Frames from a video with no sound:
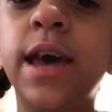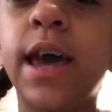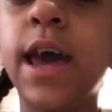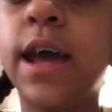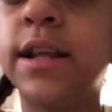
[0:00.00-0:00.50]

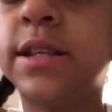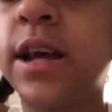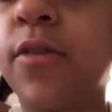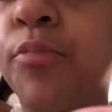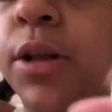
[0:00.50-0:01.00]
and
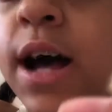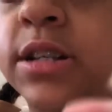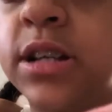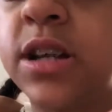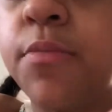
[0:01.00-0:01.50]
instead of
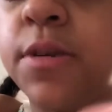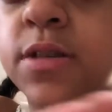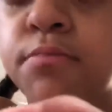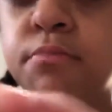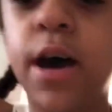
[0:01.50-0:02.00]
plastic tip, it's
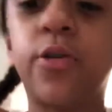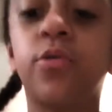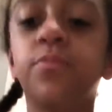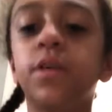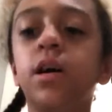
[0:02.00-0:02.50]

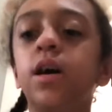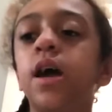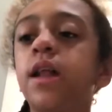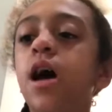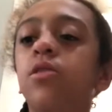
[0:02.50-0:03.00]
metal.
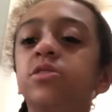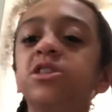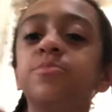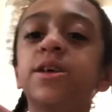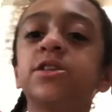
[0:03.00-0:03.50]
Now,
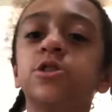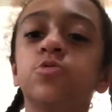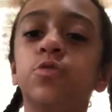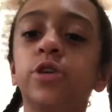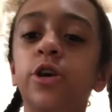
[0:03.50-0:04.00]
this makes this
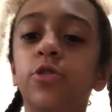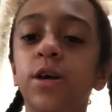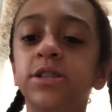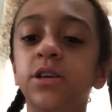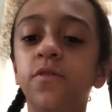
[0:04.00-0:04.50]
really
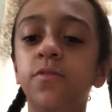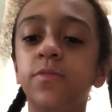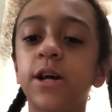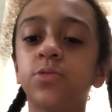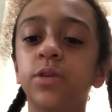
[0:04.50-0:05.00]
aggressive.
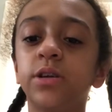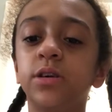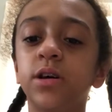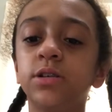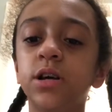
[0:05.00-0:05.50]
That's what it
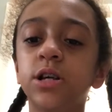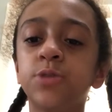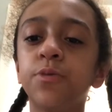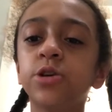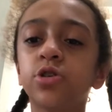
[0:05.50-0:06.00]
does.
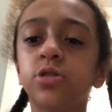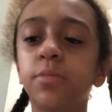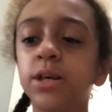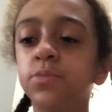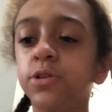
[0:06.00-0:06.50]
Springs aren't the
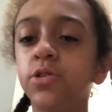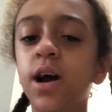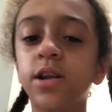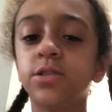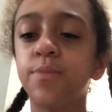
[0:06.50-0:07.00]
best, but they're
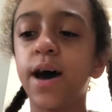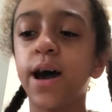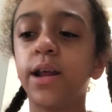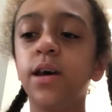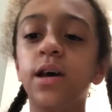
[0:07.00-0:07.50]
not as
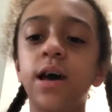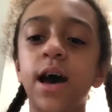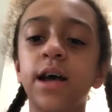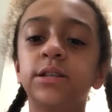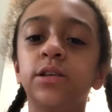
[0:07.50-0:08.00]
bad
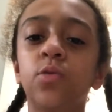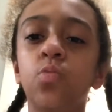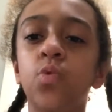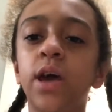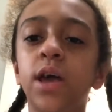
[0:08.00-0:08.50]
as the
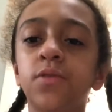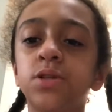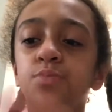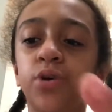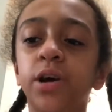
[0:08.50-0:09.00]
wave
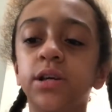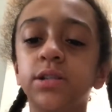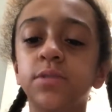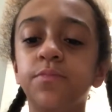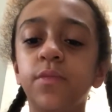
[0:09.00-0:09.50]

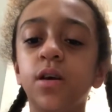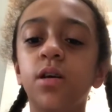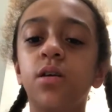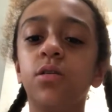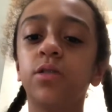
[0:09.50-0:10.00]
springs.
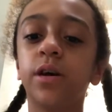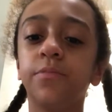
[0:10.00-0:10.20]
Okay.